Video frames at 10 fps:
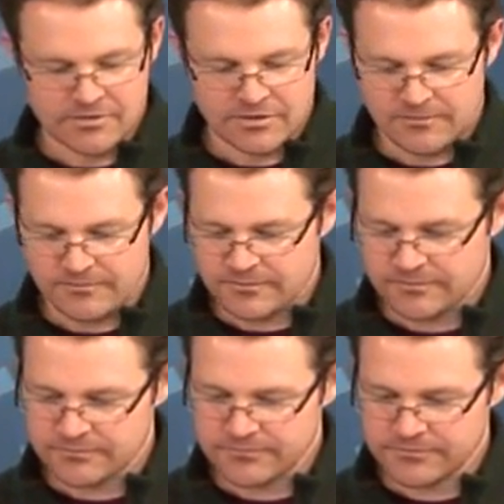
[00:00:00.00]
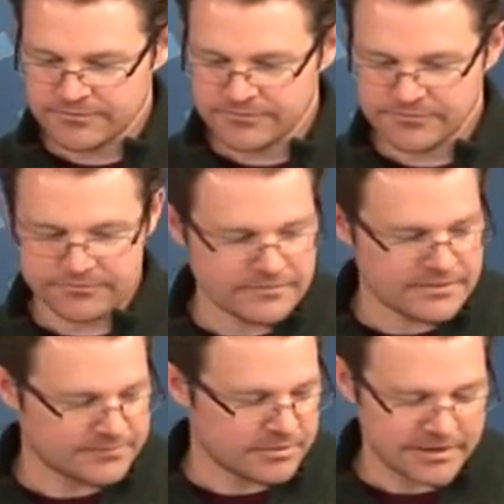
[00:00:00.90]
or
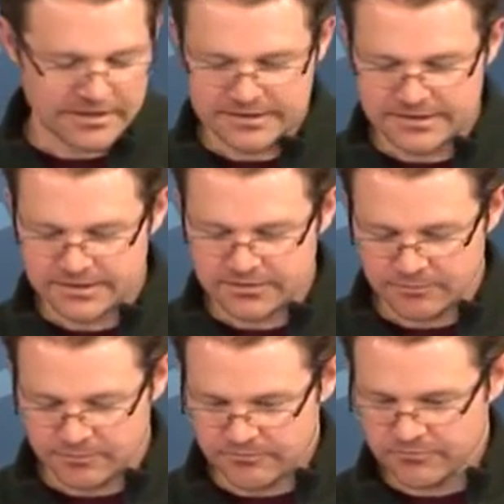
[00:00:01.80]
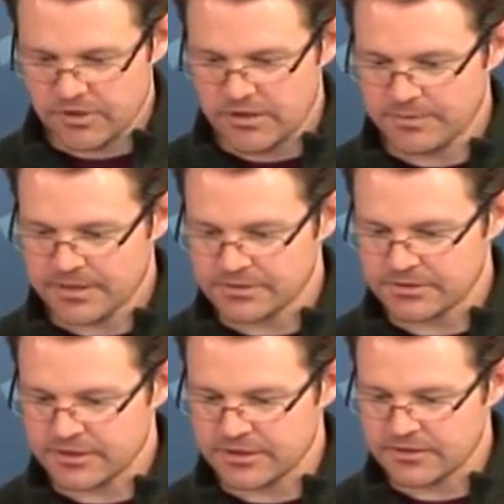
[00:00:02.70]
it's probably easiest to draw a
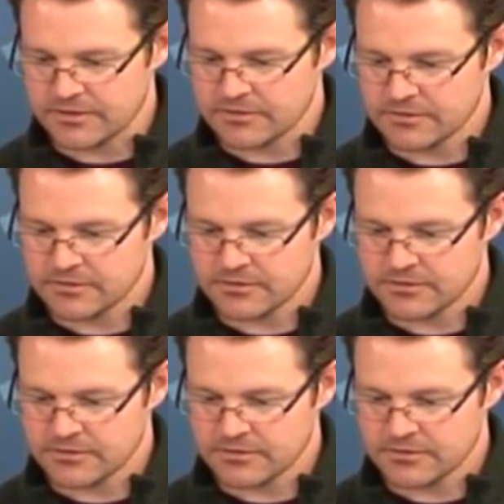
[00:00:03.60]
picture here.